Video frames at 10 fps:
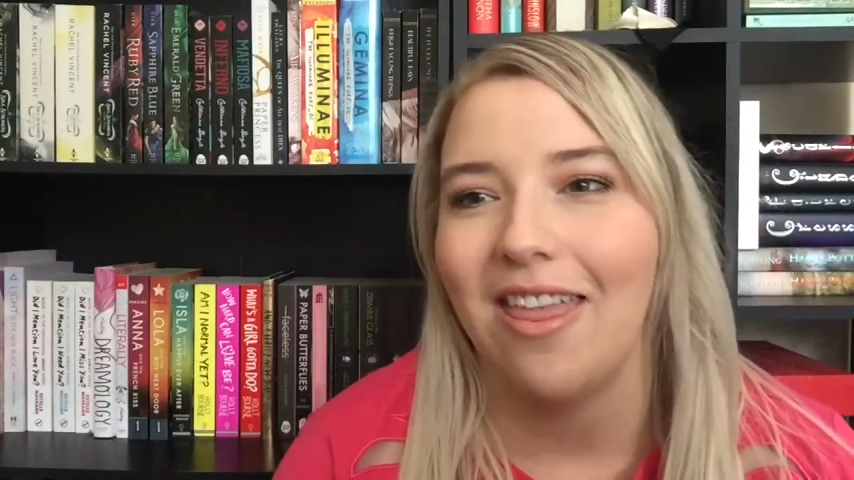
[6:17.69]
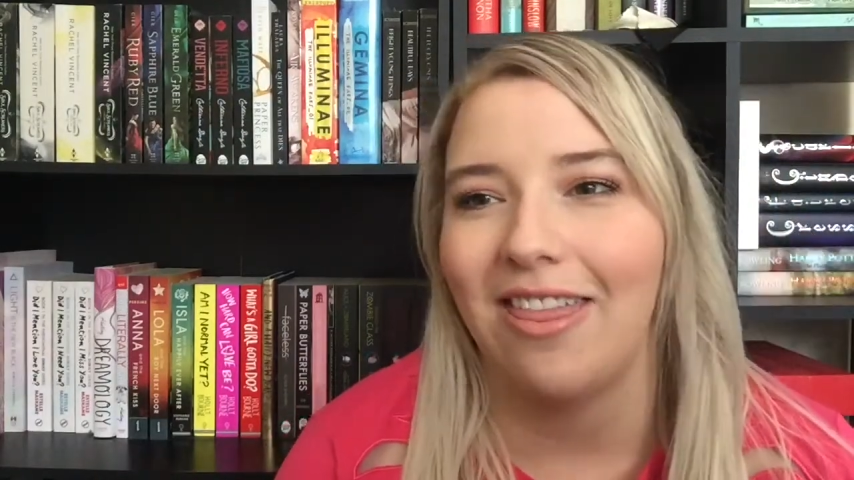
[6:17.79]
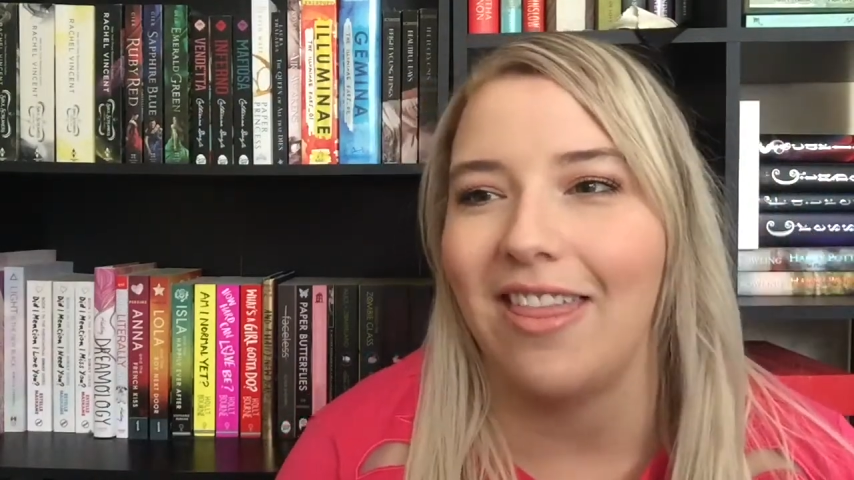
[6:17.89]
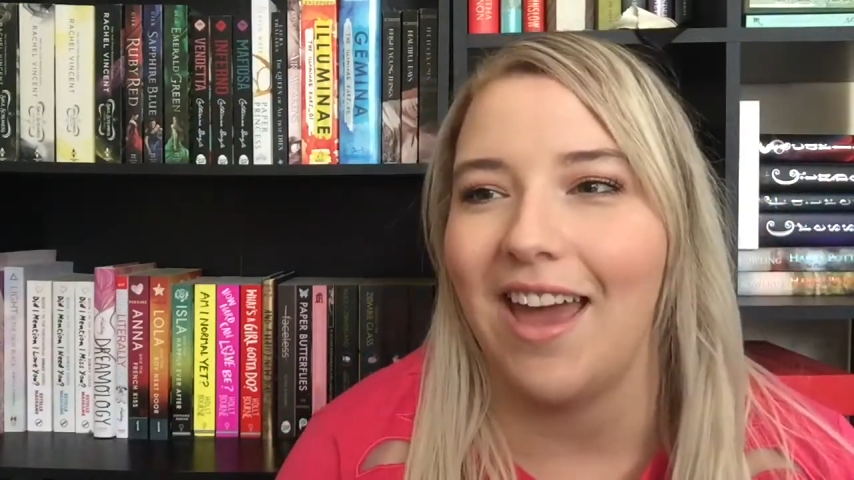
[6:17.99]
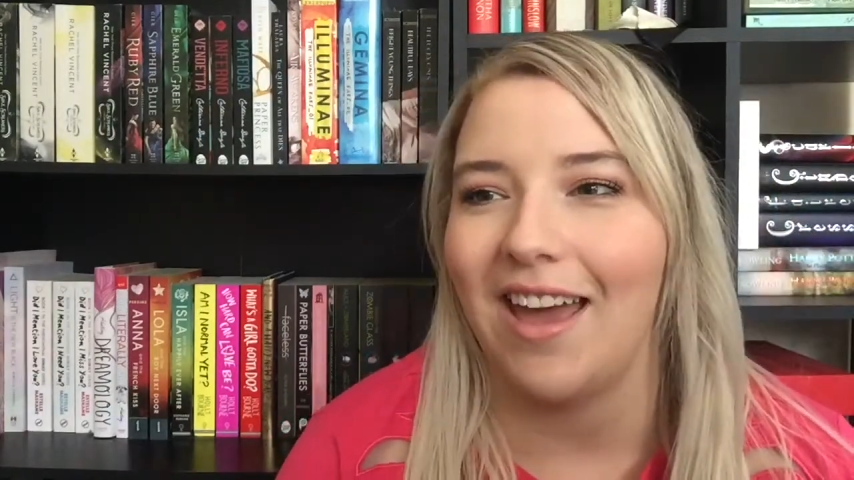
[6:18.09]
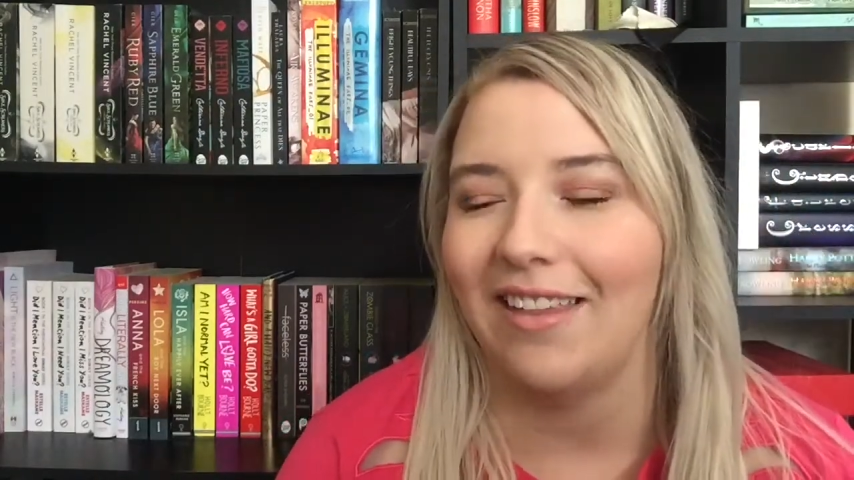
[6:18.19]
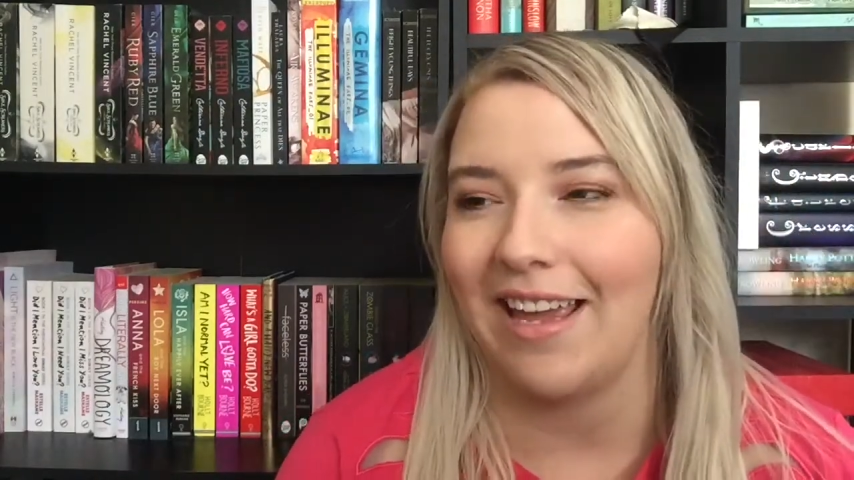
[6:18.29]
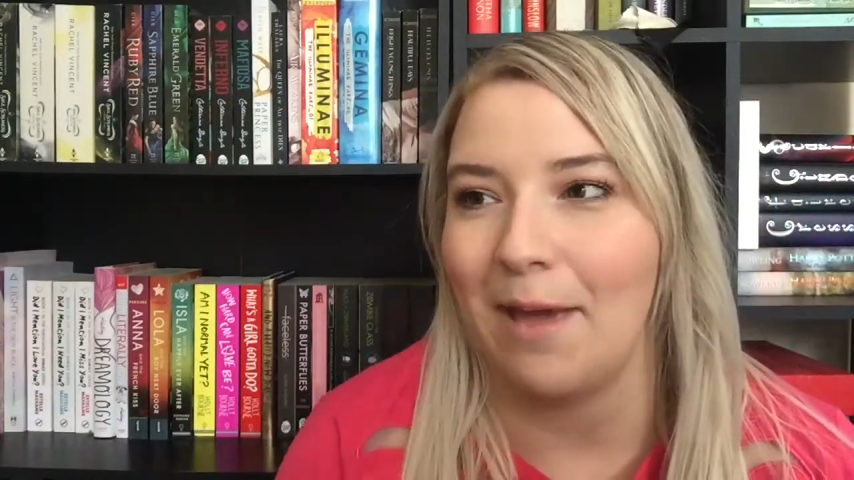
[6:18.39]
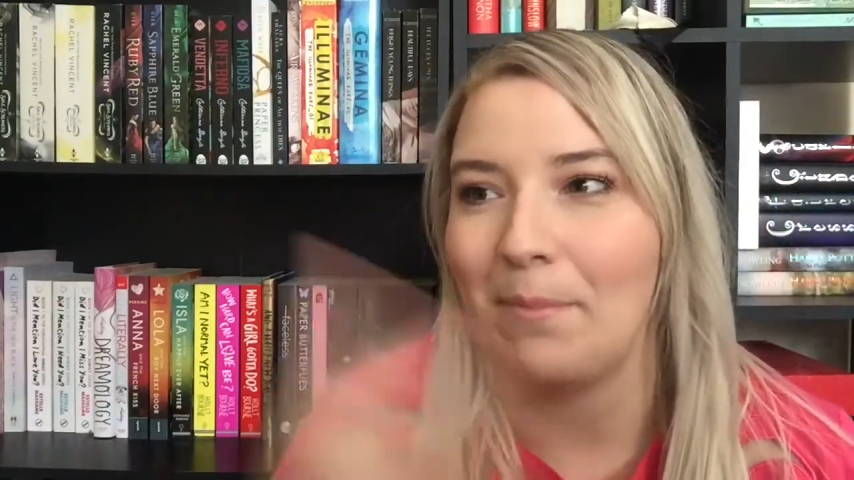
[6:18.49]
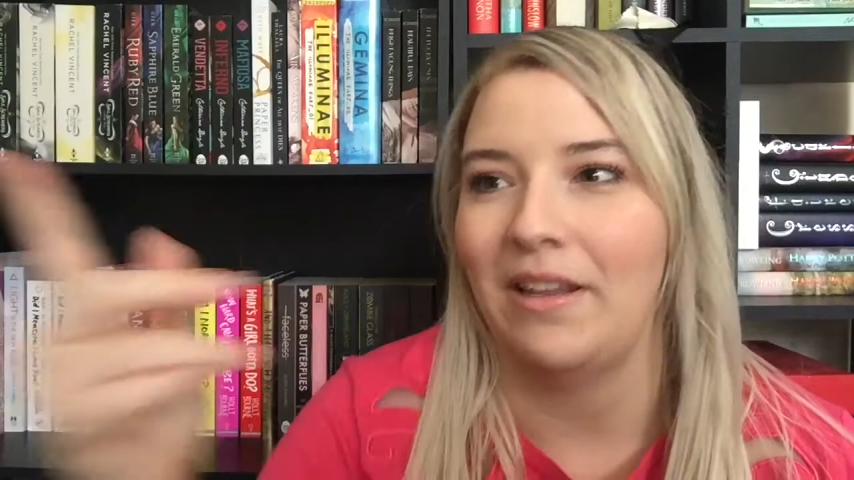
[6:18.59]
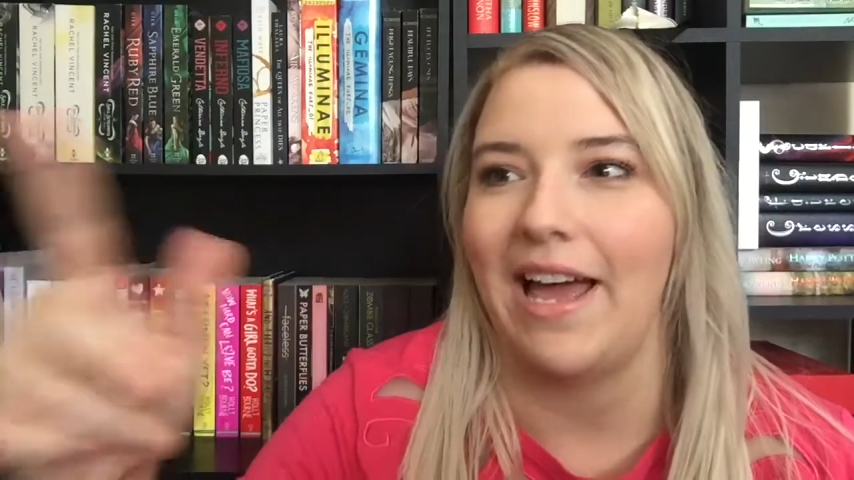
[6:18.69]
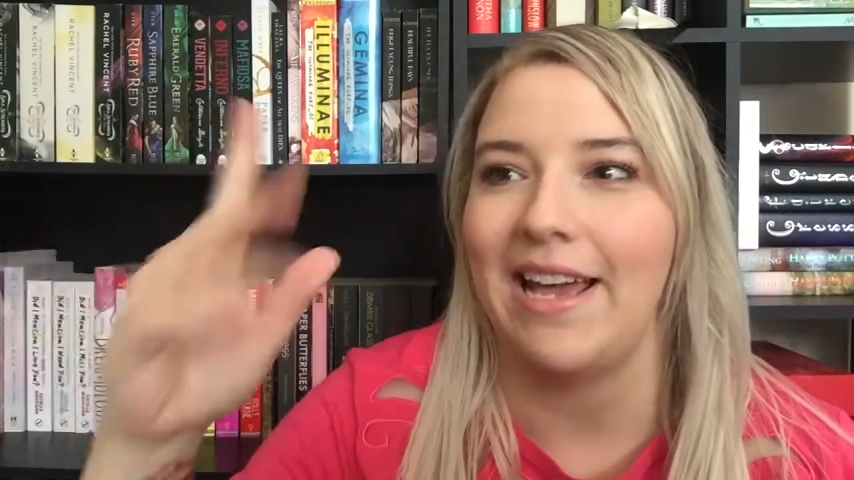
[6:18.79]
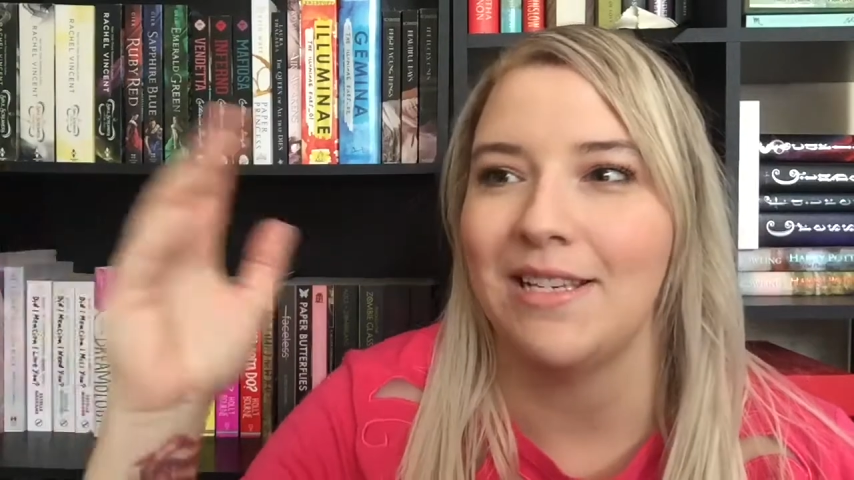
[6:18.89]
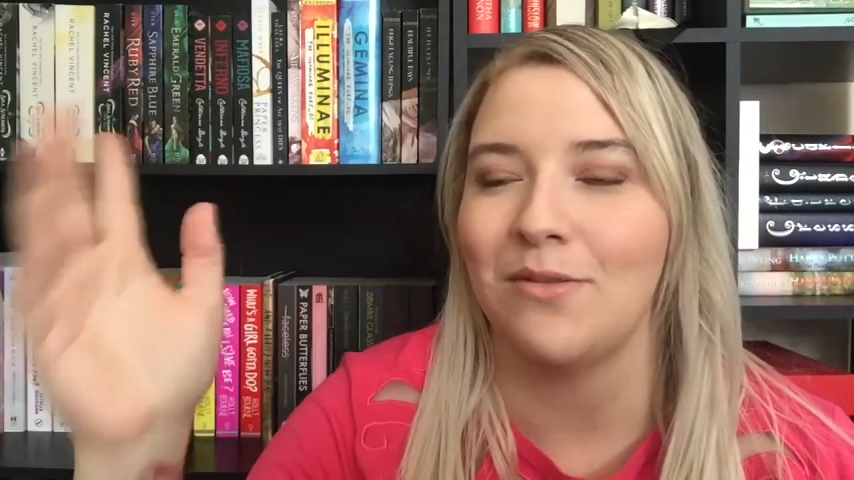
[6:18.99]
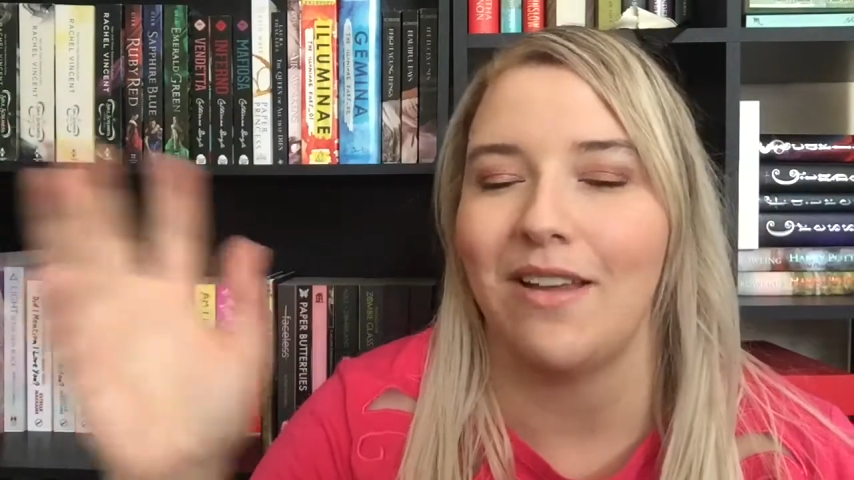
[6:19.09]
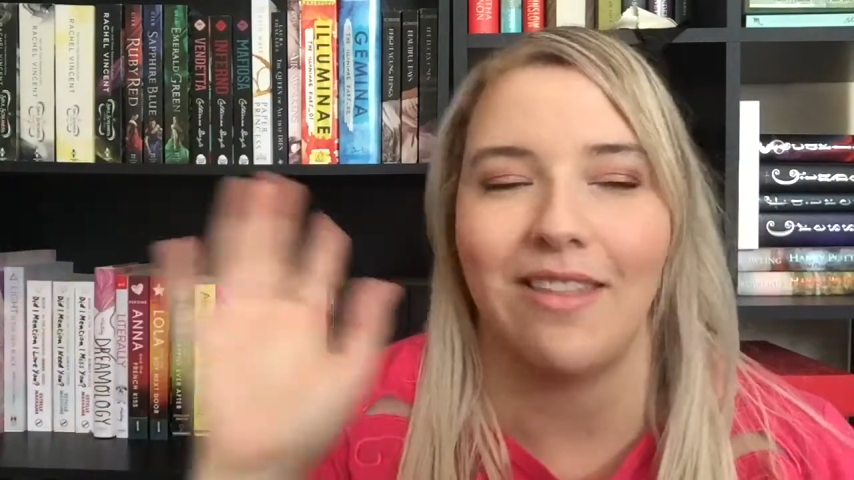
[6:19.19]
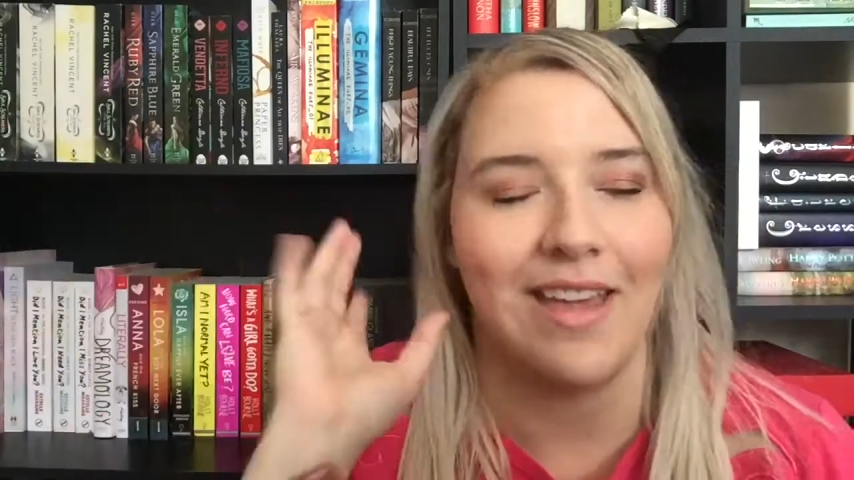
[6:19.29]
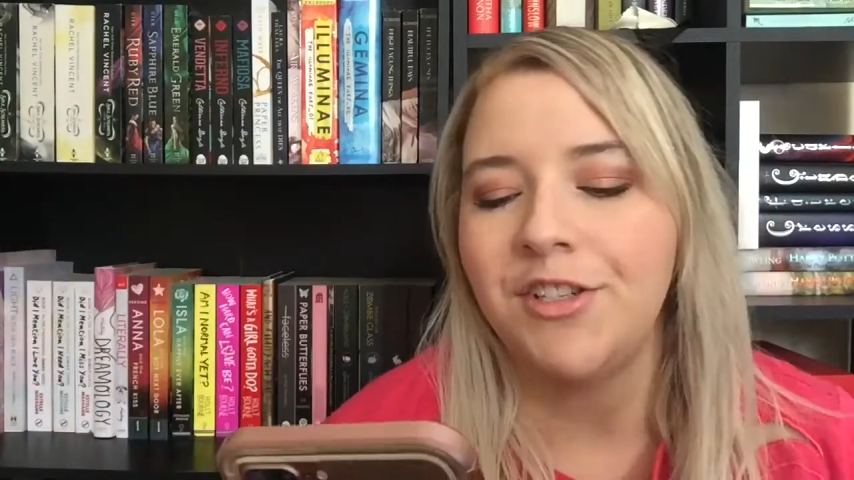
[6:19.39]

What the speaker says: that like it plays throughout the thing.